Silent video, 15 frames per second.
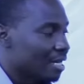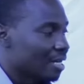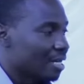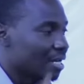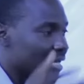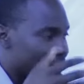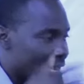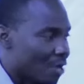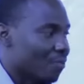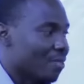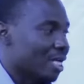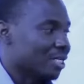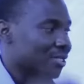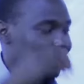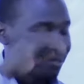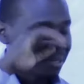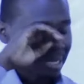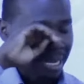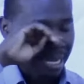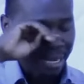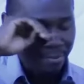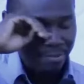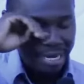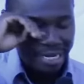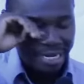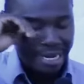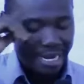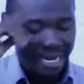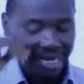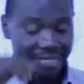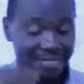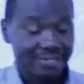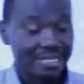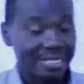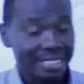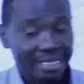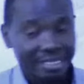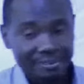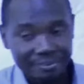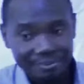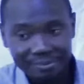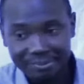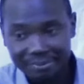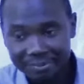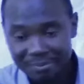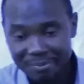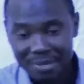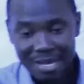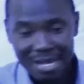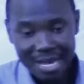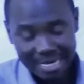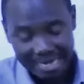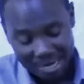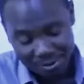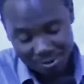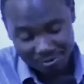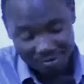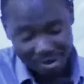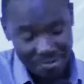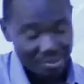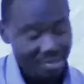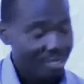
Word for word: and now that I am married, I can see, and I confirmed